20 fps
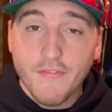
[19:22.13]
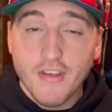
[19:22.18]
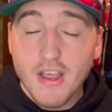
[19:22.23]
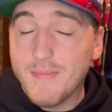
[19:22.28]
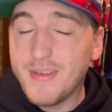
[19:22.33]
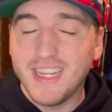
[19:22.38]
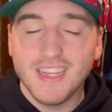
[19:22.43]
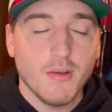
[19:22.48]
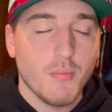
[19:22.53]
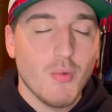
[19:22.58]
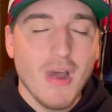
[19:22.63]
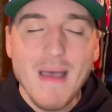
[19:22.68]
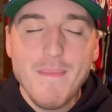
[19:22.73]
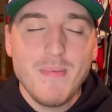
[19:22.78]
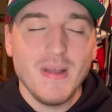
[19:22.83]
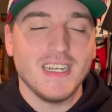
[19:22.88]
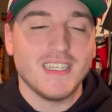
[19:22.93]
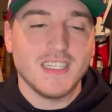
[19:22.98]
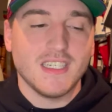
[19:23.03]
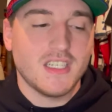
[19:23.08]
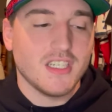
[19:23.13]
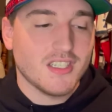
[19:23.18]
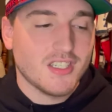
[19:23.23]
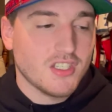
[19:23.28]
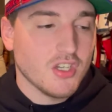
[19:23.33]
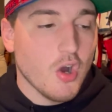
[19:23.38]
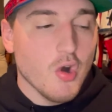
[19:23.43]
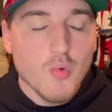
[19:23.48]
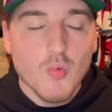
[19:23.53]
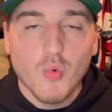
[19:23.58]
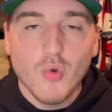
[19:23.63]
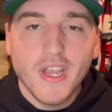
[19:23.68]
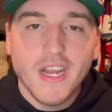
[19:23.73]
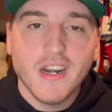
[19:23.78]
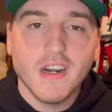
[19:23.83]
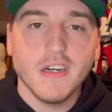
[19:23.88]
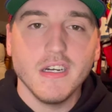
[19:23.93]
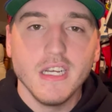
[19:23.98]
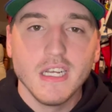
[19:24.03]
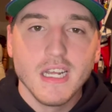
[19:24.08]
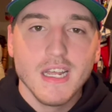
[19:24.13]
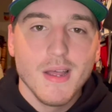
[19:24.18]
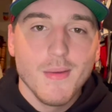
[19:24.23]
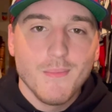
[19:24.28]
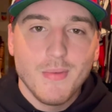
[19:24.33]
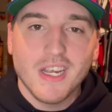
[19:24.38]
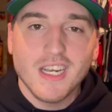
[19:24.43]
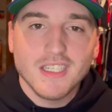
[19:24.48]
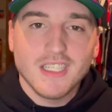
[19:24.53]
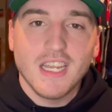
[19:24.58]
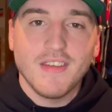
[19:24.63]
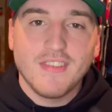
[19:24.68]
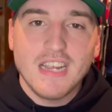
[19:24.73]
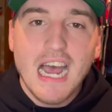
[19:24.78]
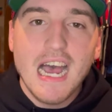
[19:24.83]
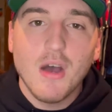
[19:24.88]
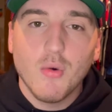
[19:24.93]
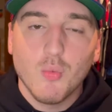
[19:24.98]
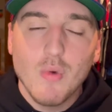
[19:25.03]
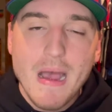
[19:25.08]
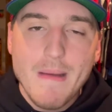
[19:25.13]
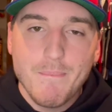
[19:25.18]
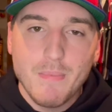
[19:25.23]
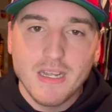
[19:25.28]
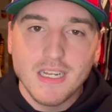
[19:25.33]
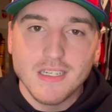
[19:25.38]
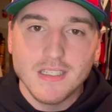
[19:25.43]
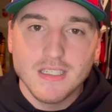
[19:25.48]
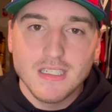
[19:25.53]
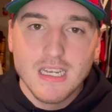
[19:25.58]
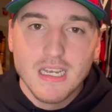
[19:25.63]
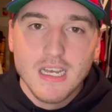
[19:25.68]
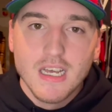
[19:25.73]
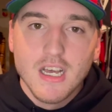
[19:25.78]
The weapons, it's just so weird because they've got weapons.